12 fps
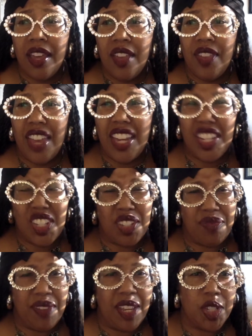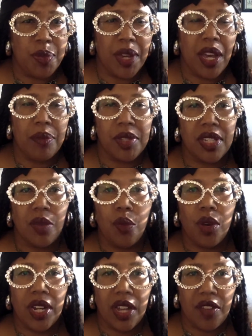that has become
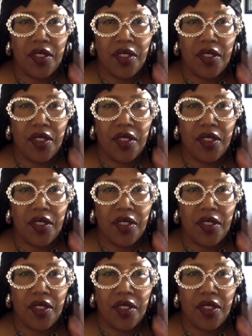somewhat of